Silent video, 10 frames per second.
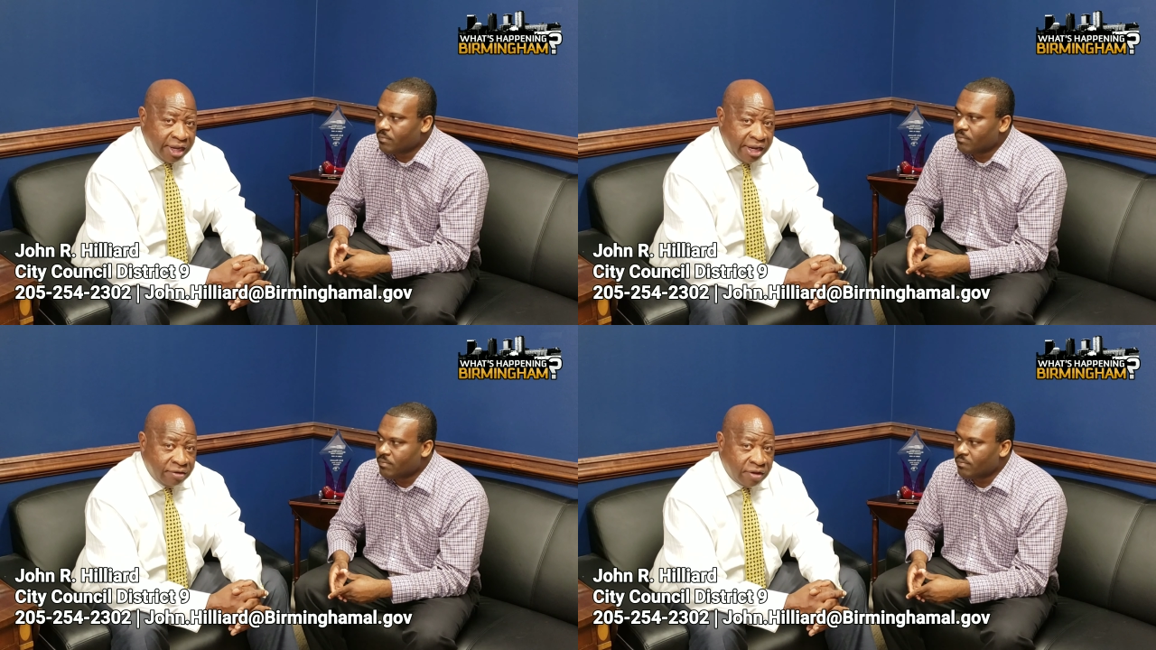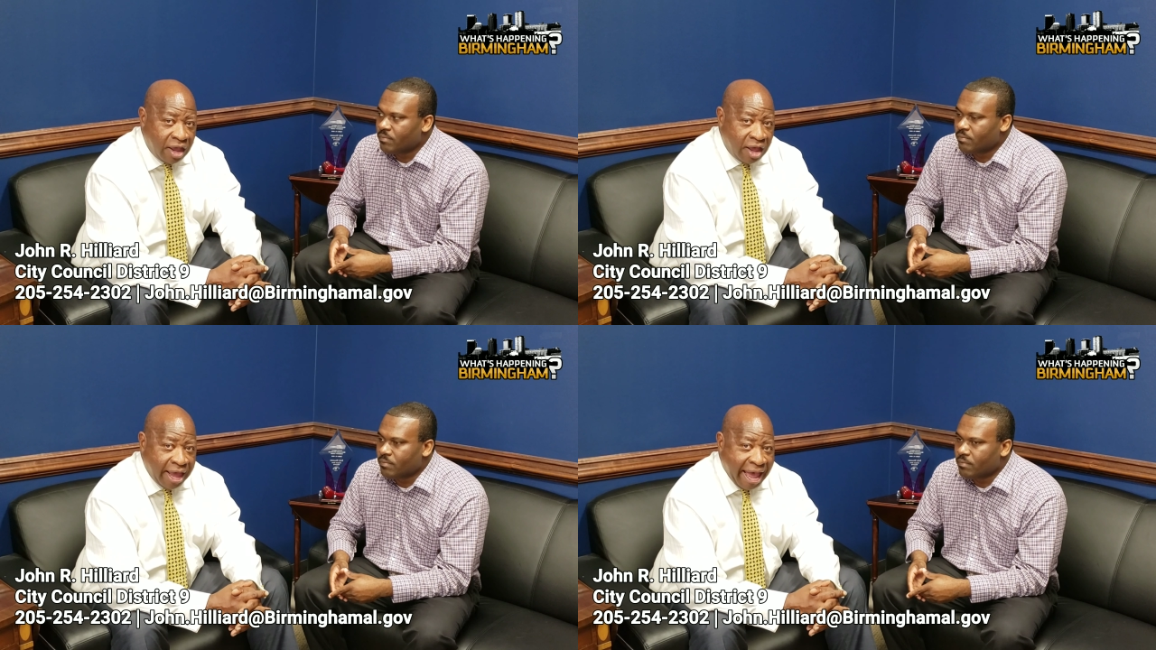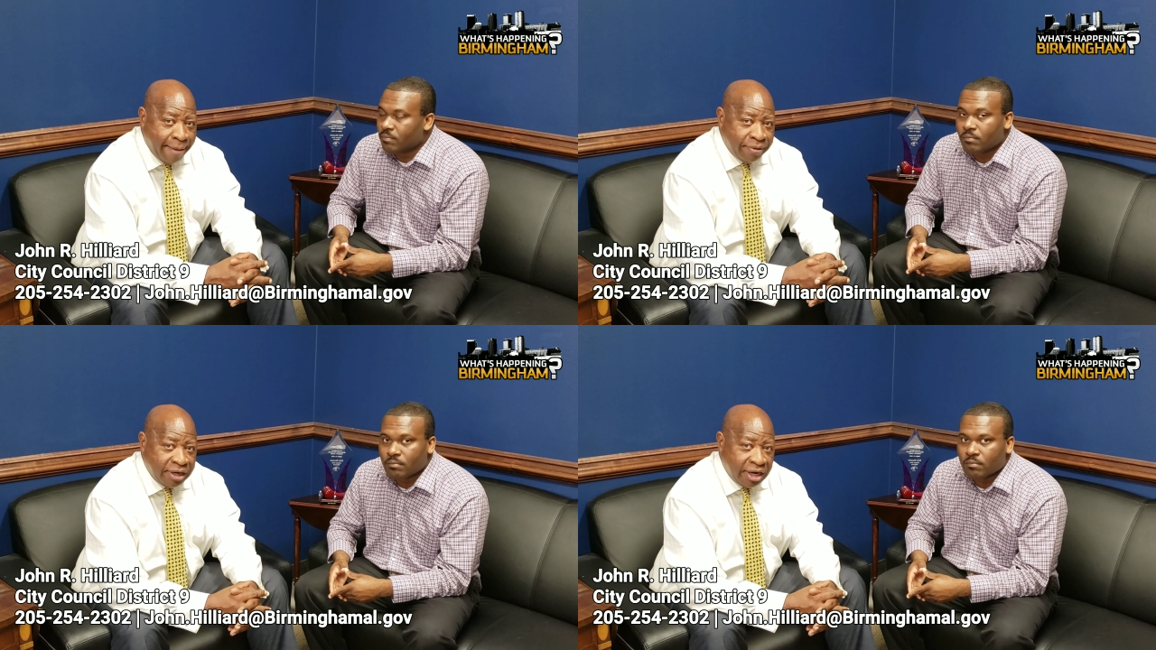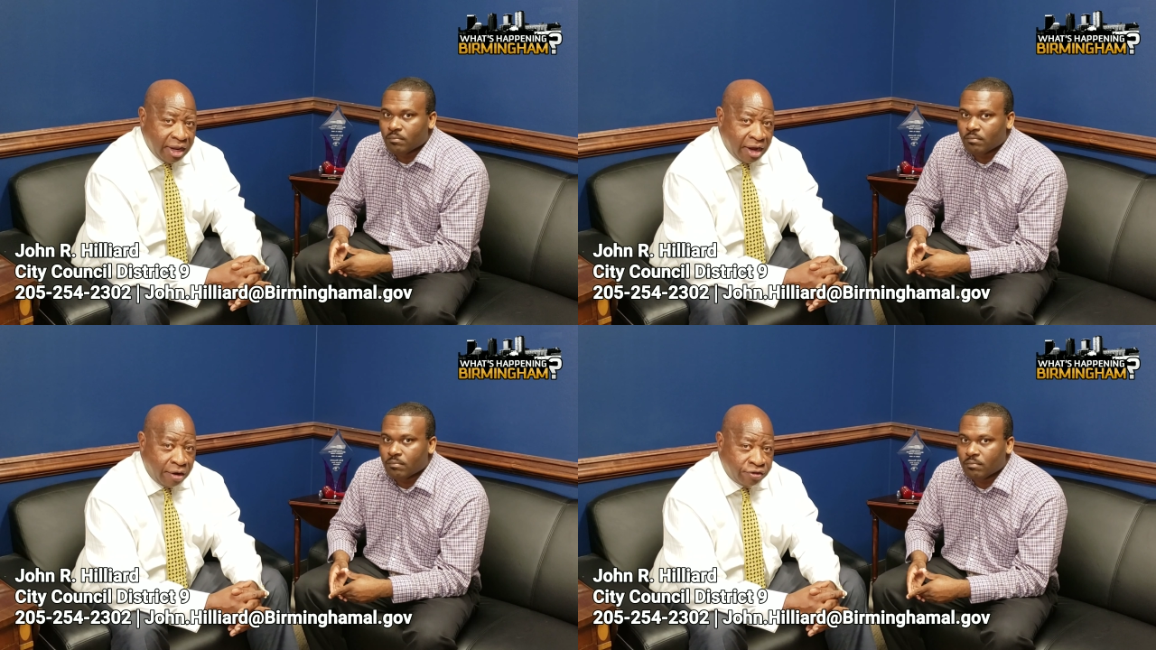Speaker 1: things uh, happening
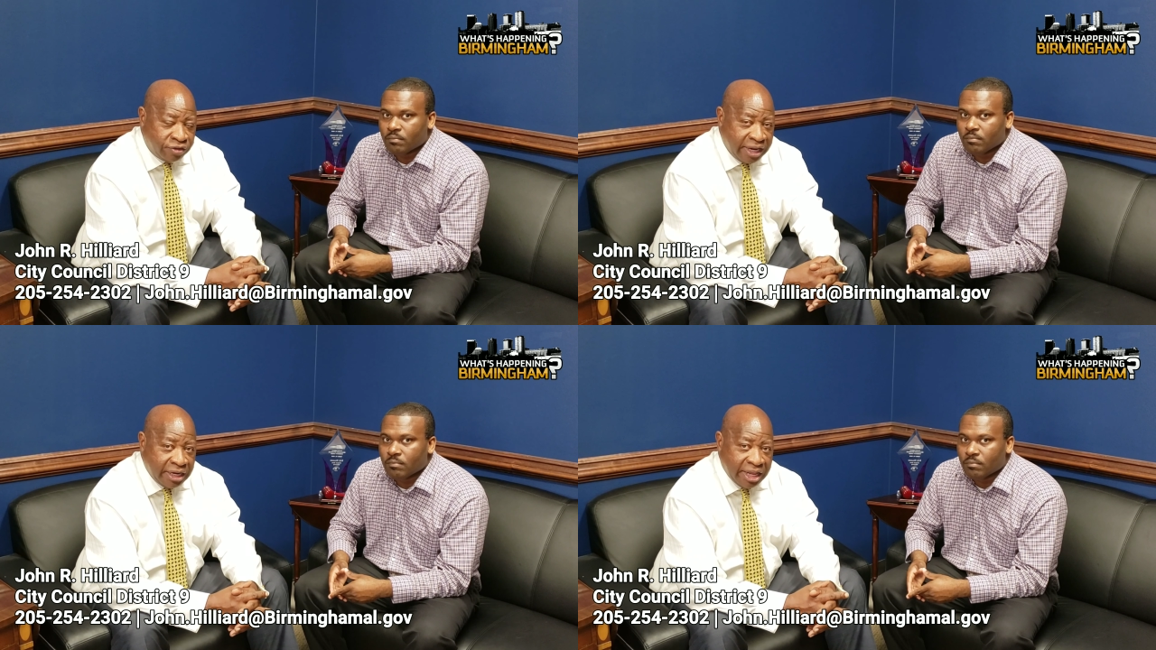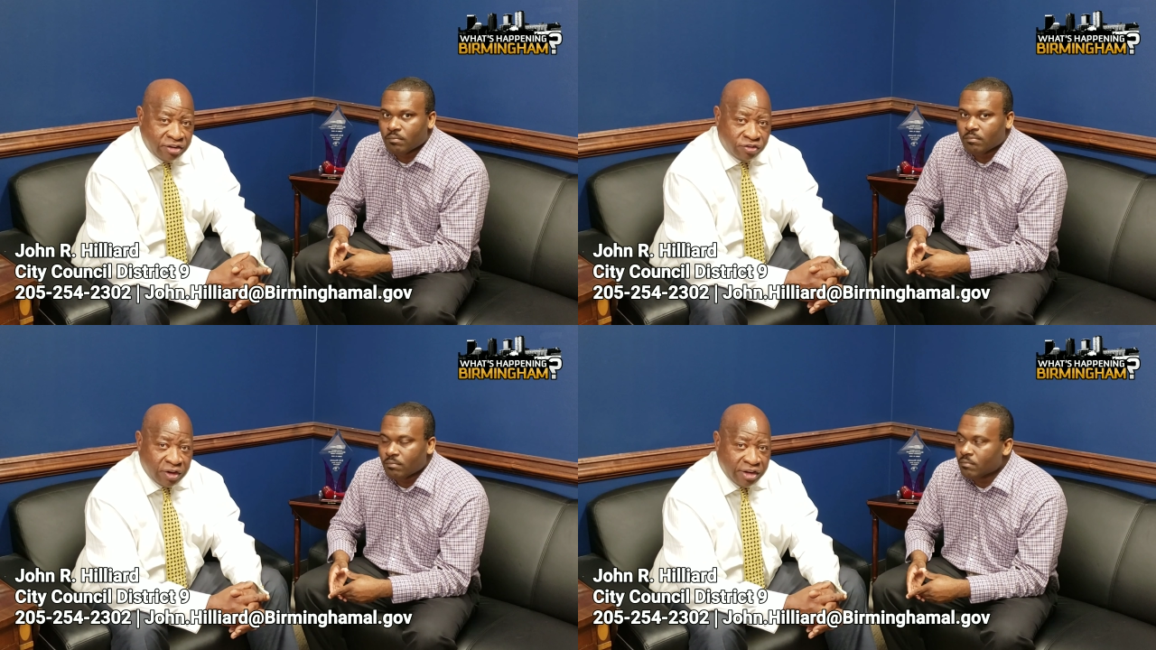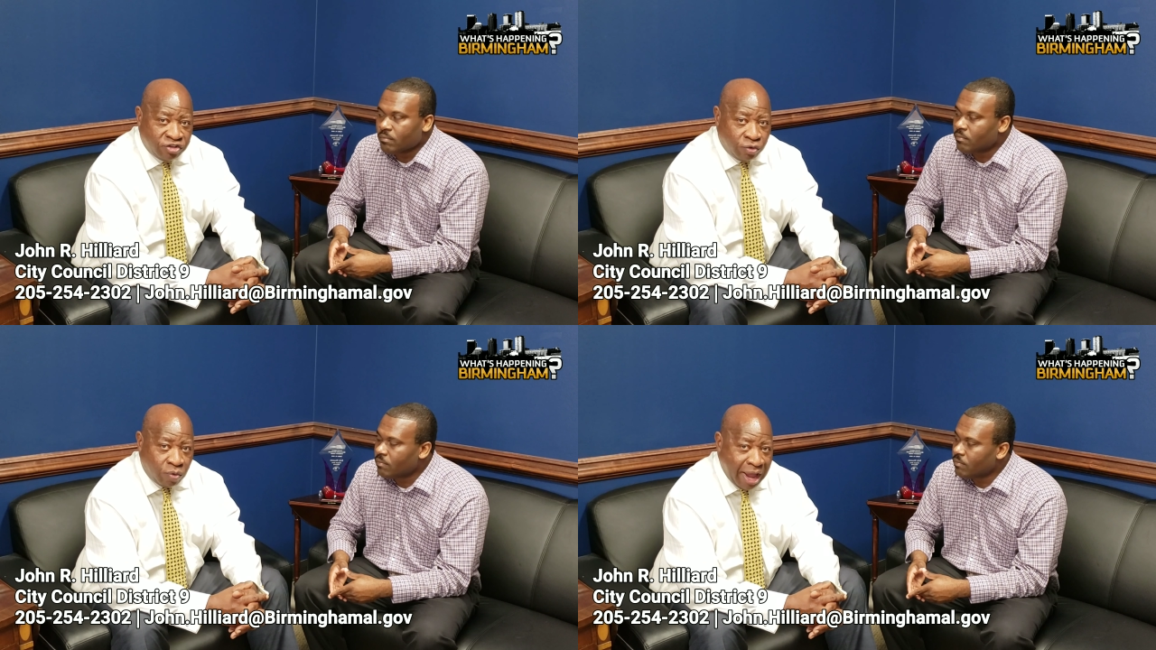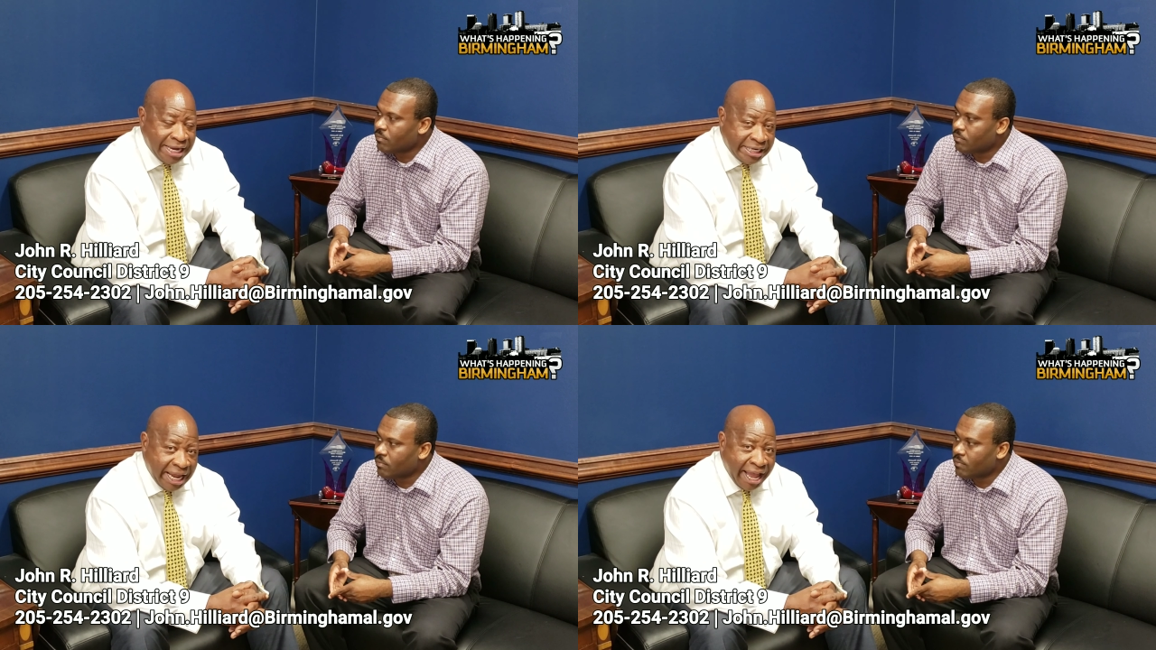at our state legislature
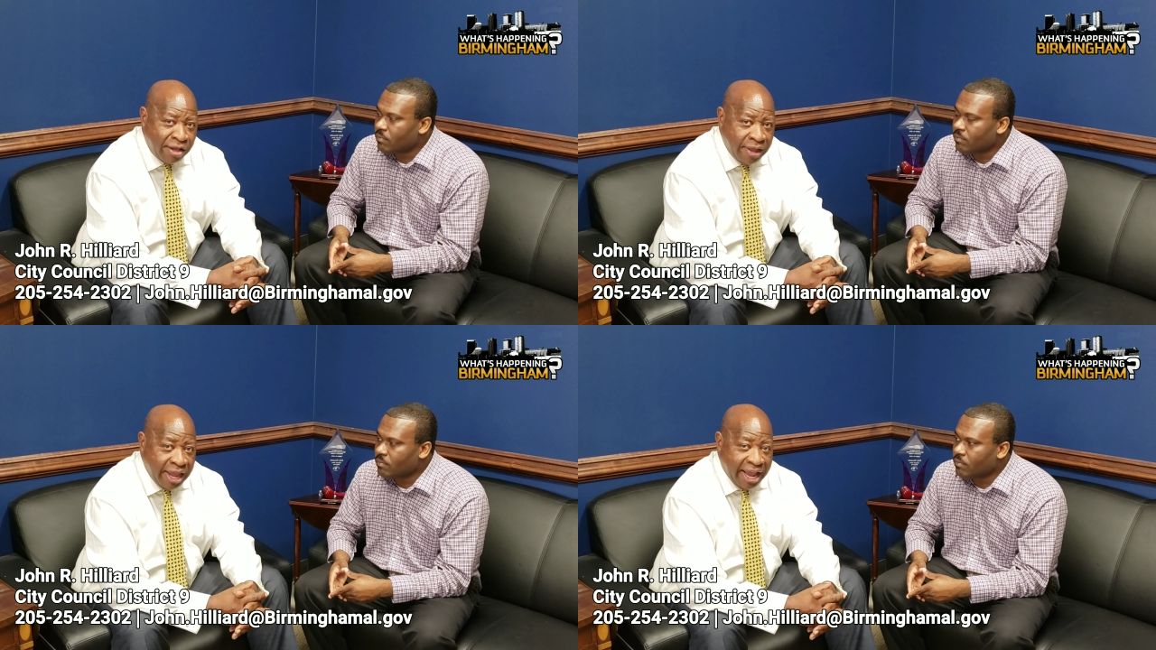right now.